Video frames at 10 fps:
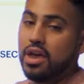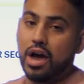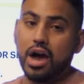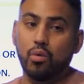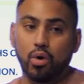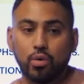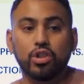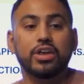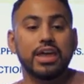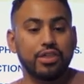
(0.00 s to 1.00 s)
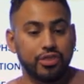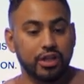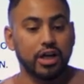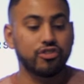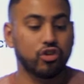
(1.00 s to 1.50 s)
where we're looking at
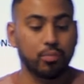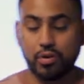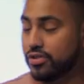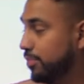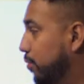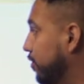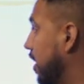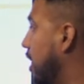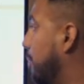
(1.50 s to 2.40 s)
theological principles.